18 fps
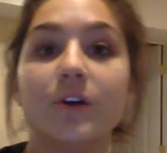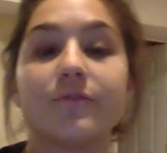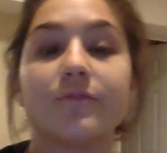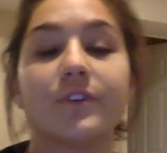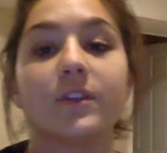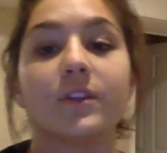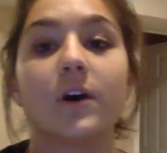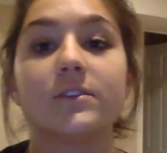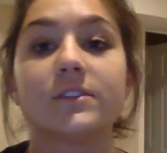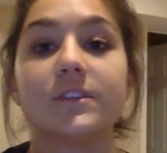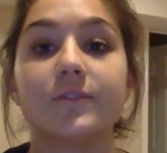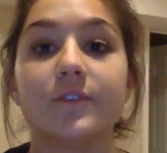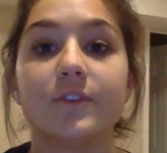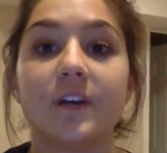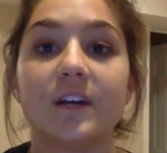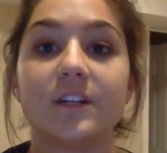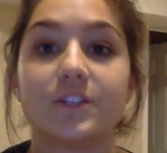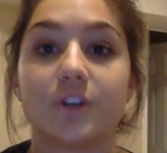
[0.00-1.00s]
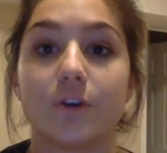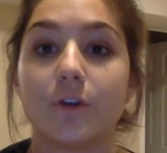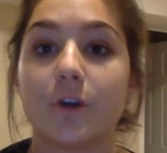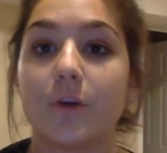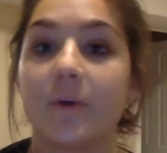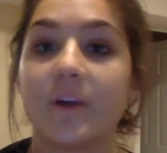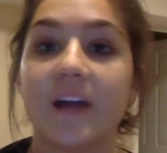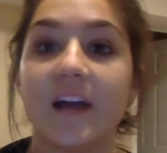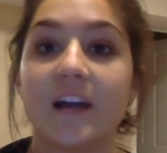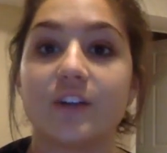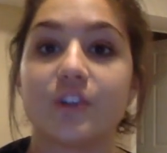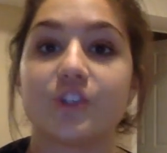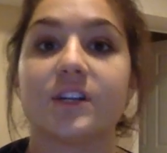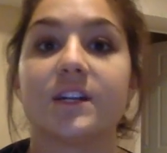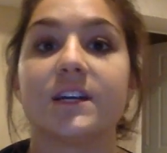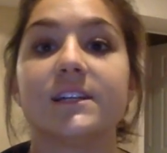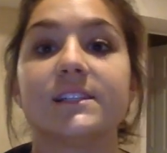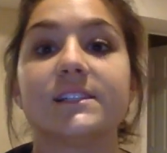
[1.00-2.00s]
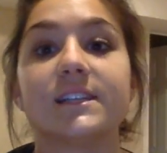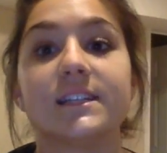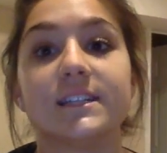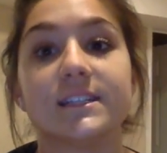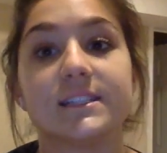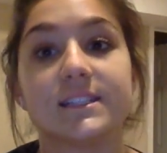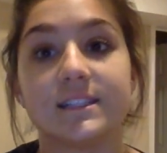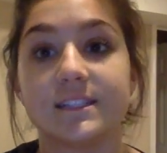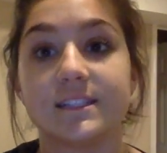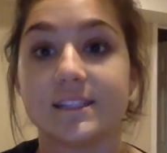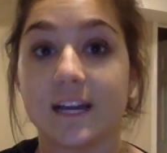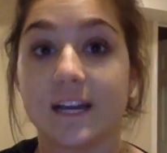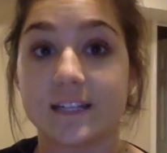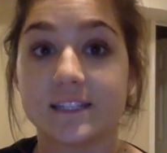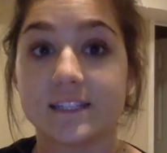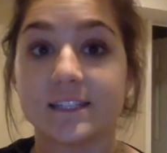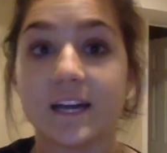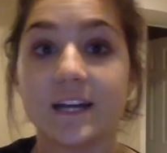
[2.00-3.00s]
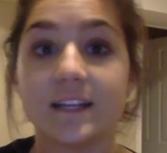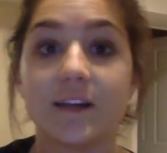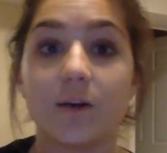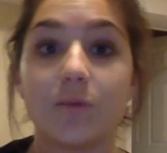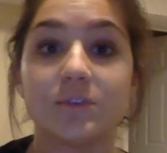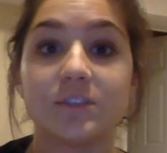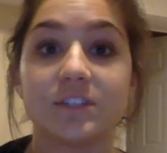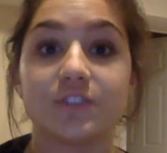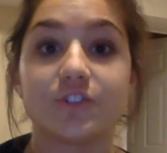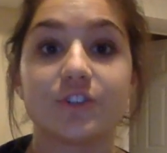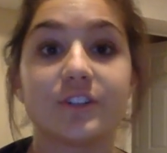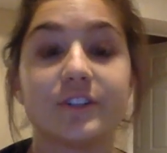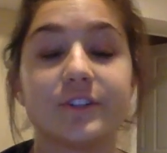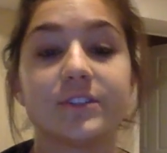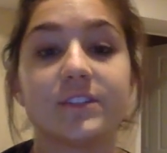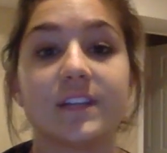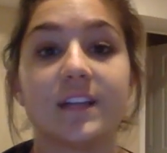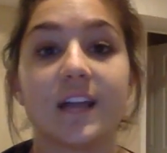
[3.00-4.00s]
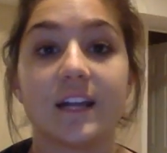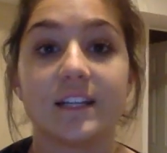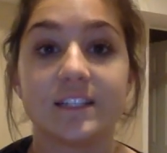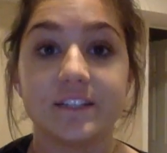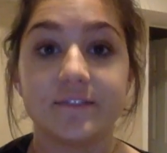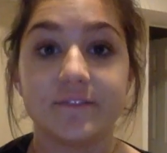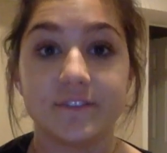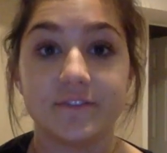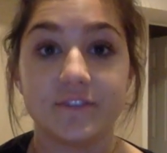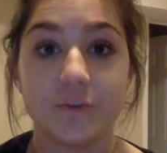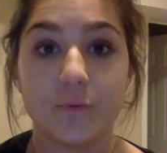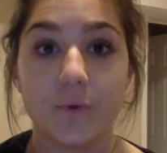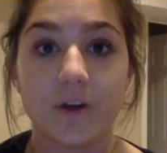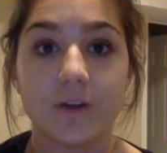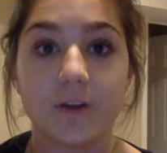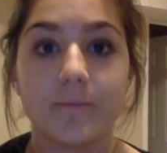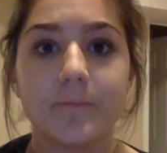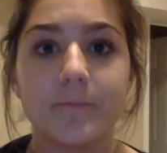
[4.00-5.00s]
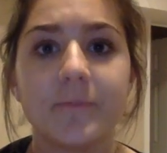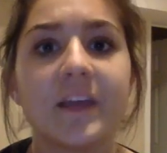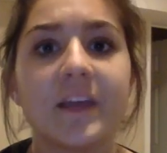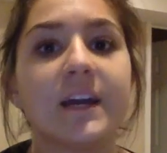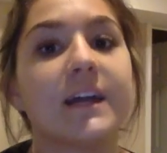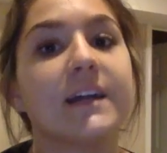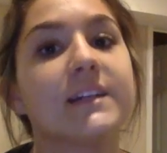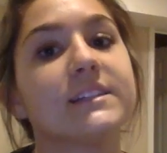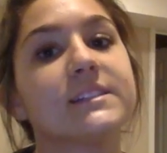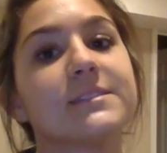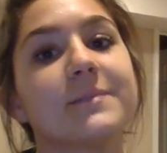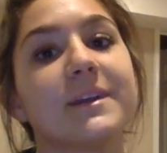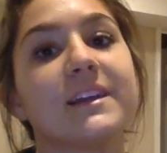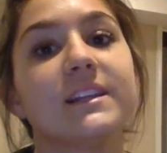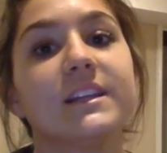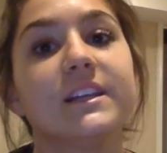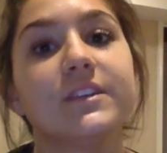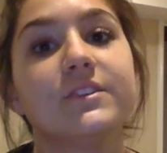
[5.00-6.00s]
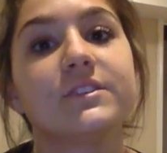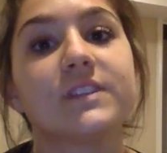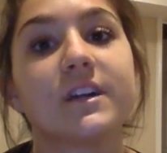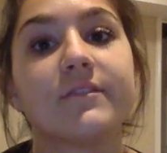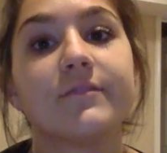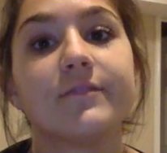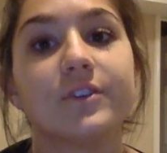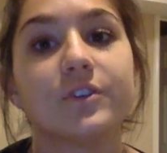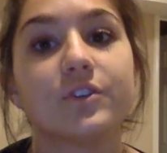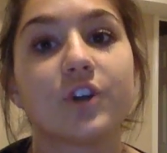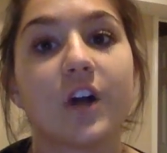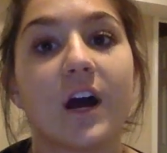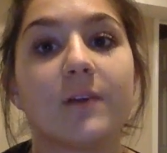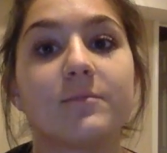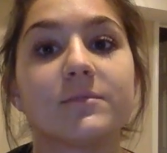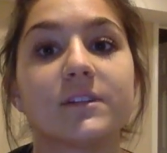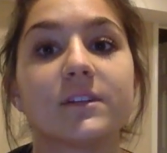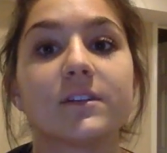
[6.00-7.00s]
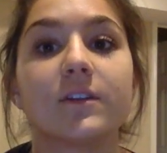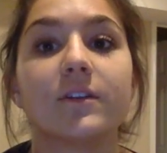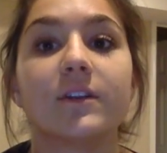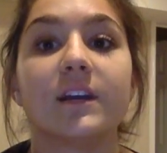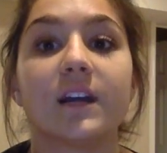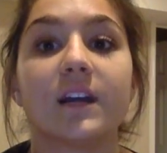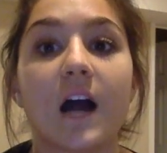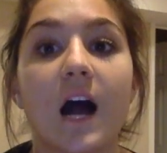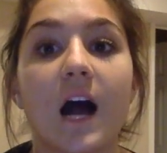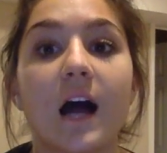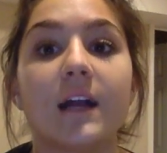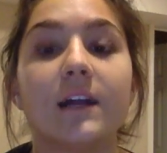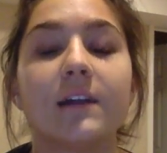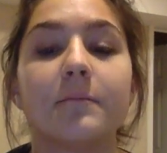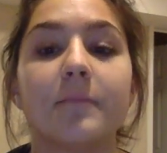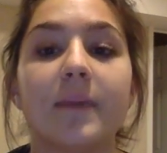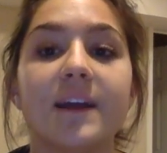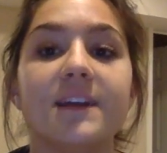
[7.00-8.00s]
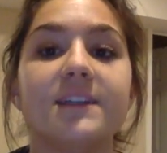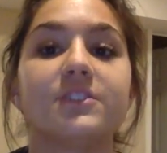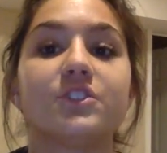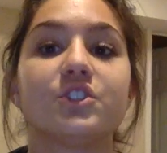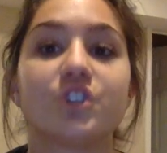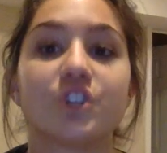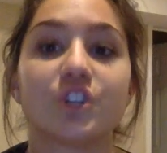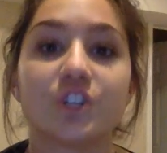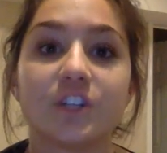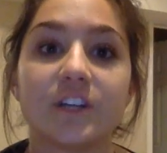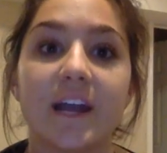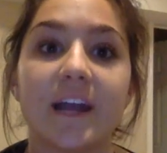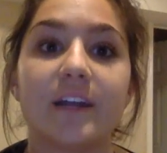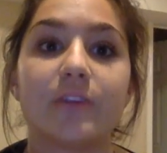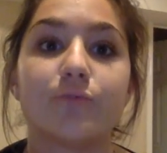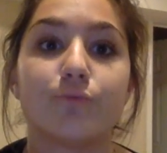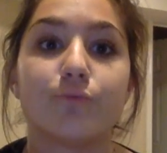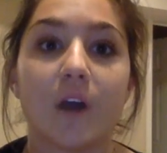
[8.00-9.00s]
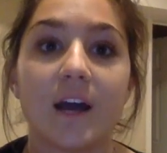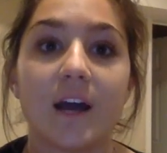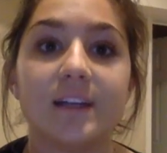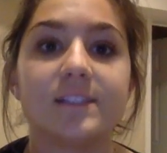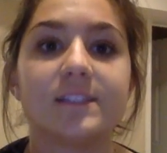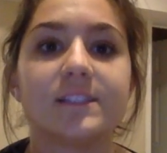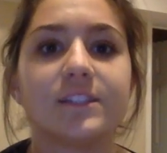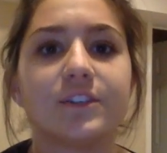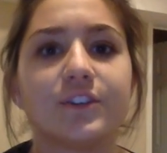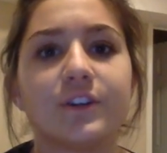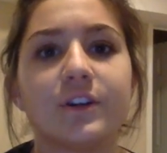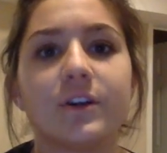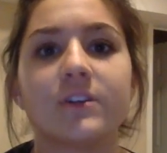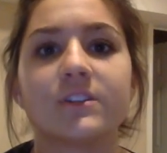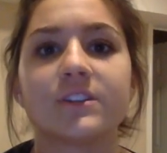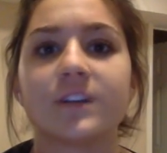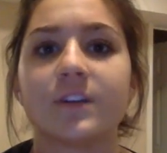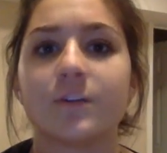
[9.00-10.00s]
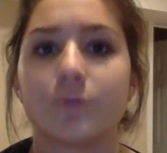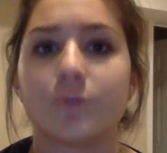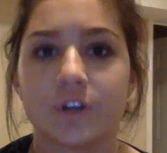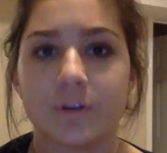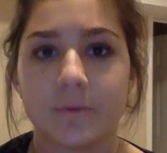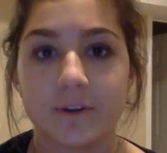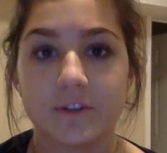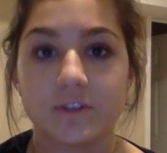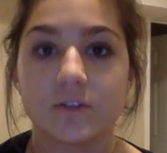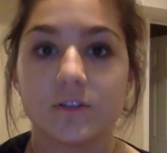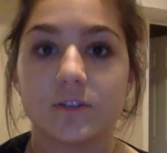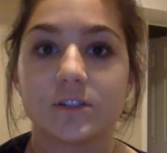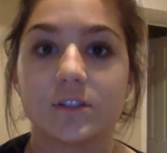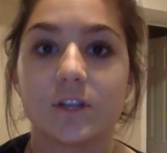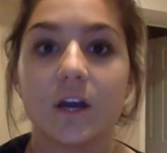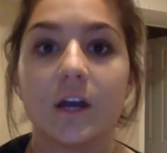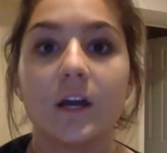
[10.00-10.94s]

For those of you that don't know what Endrin is, it is an insecticide that was introduced in 1951. It is mainly used on field crops including cotton, maize, sugarcane, rice, cereals, and ornamentals.